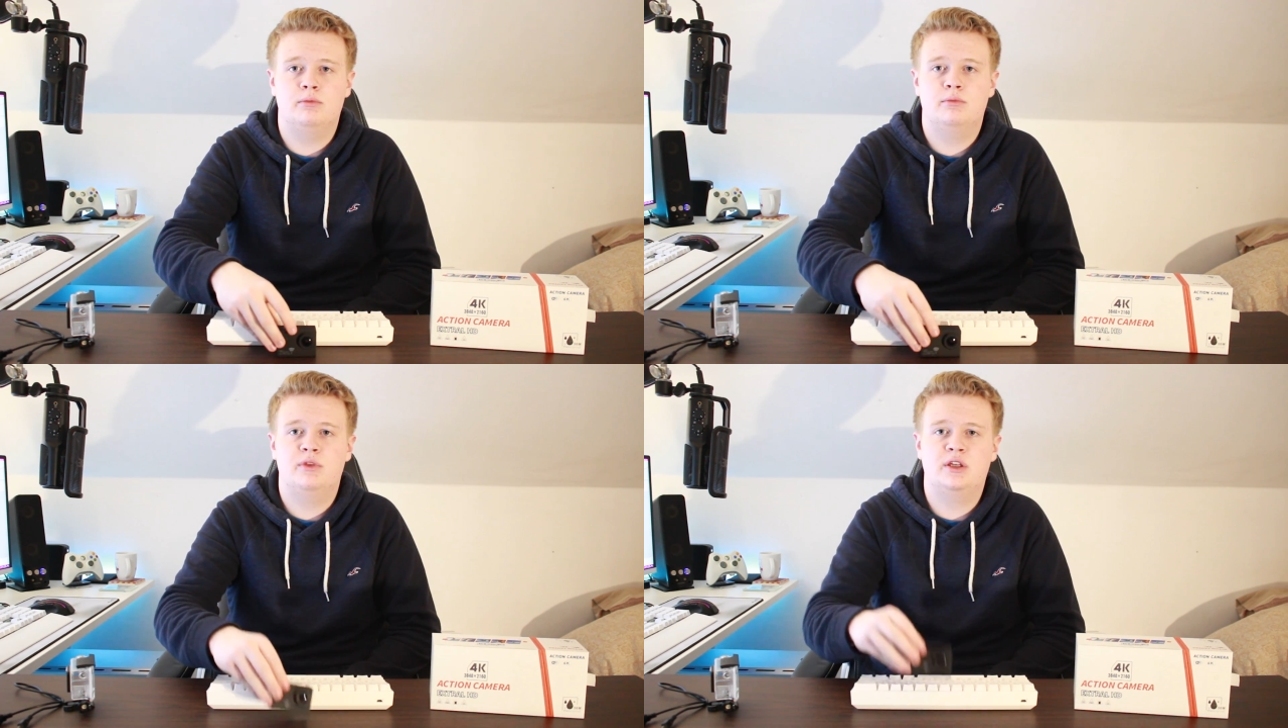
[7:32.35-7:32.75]

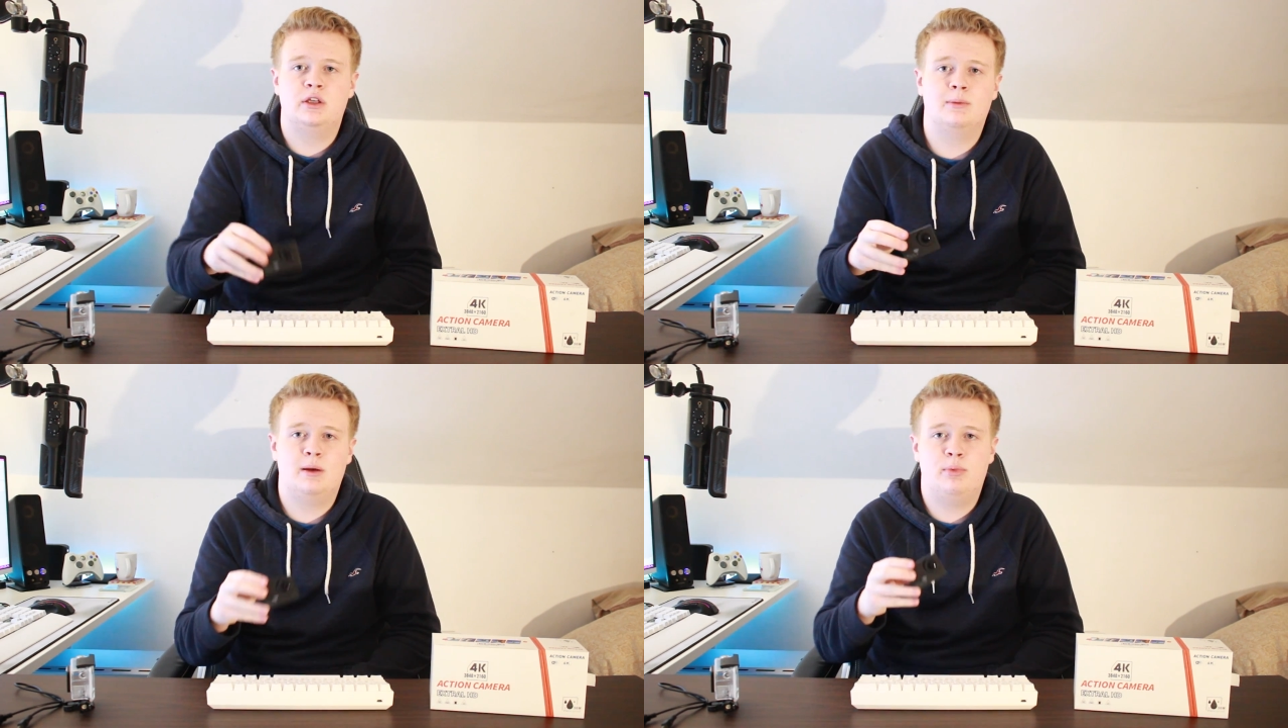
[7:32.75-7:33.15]

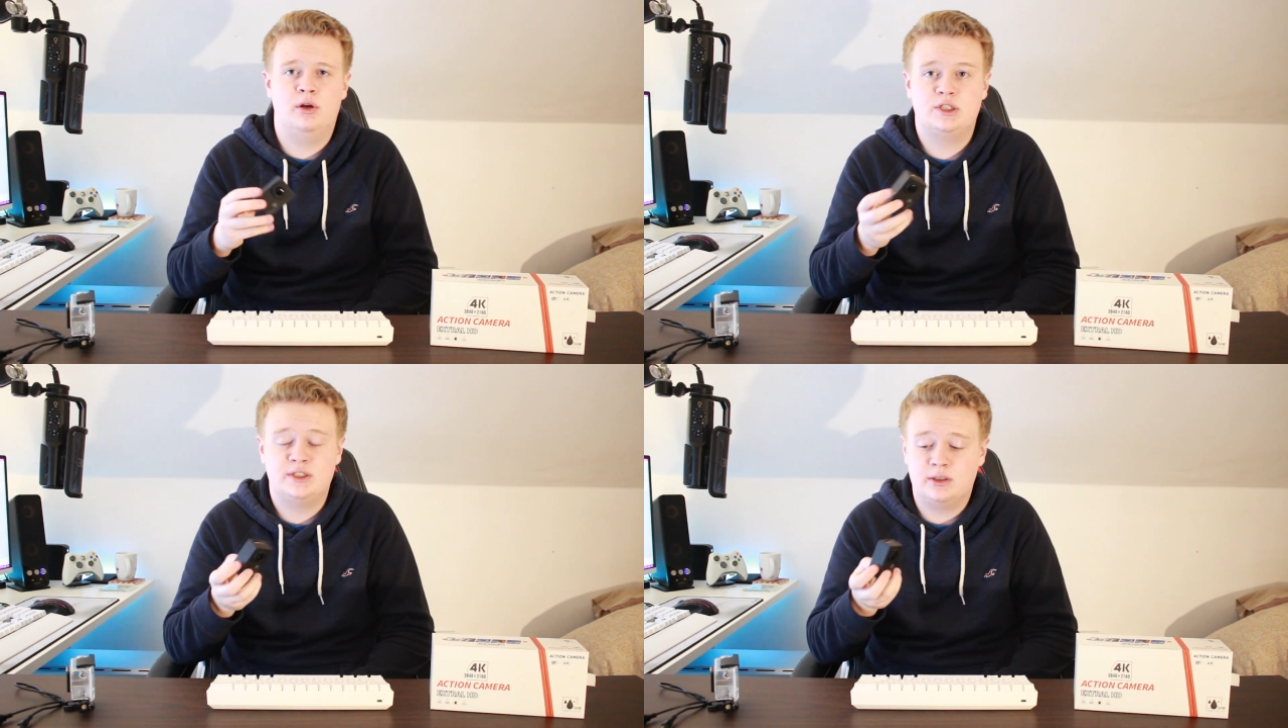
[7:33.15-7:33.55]
thinking about
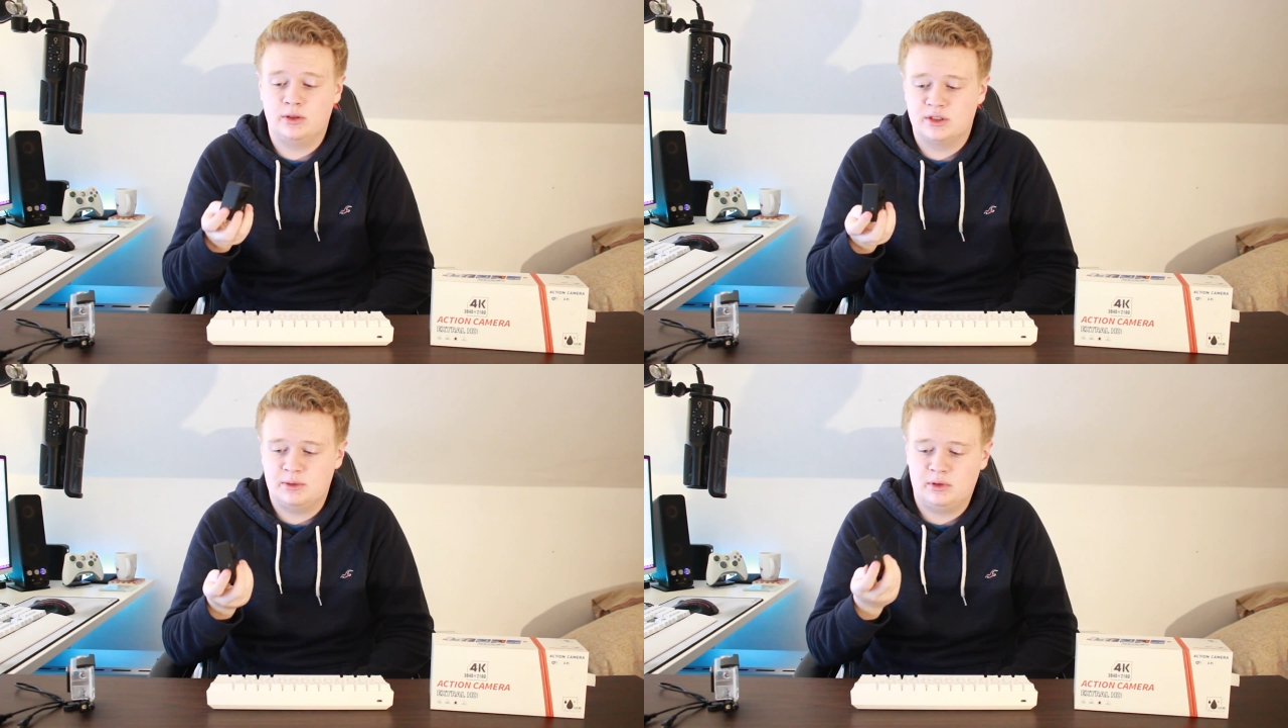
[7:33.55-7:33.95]
purchasing
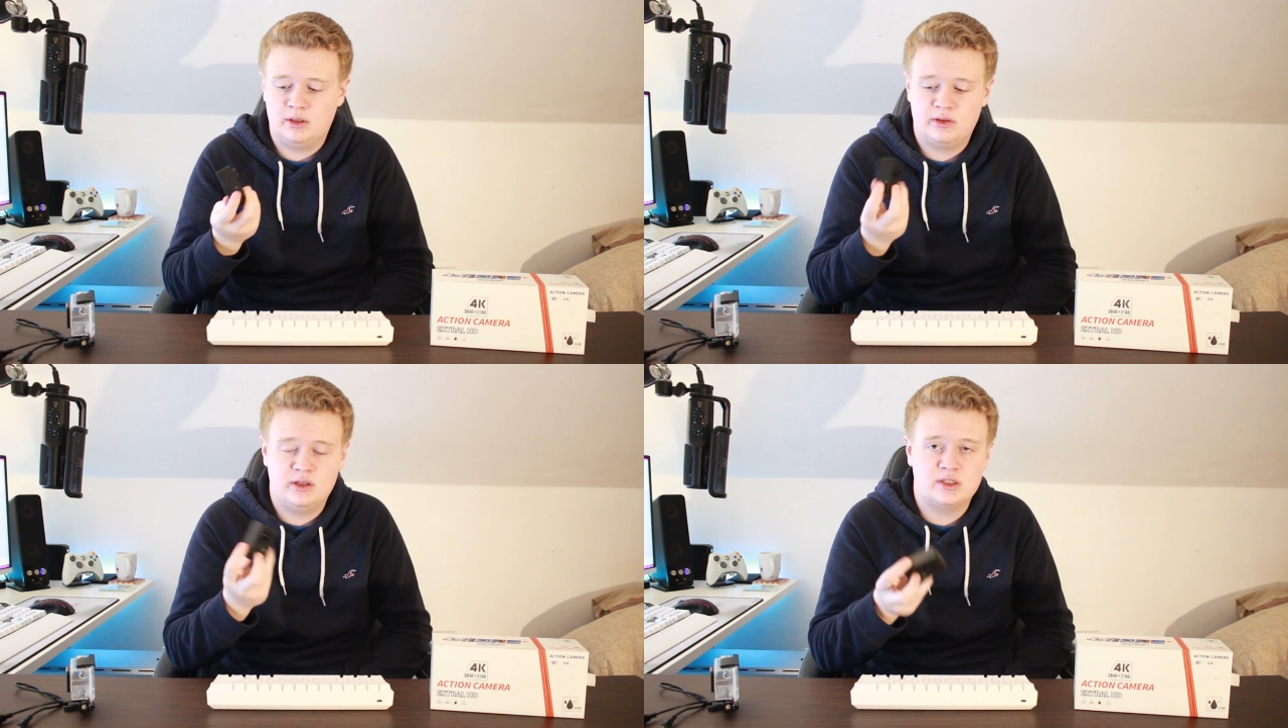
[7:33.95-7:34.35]
something
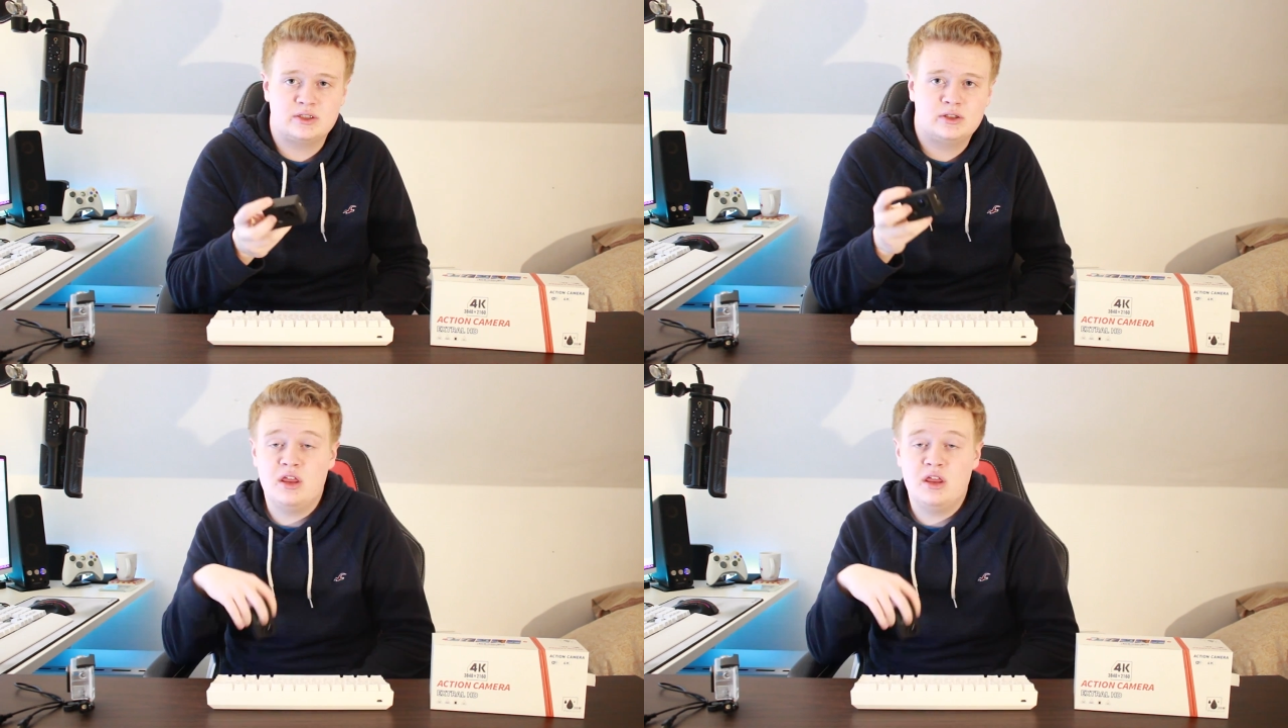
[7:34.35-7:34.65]
like this.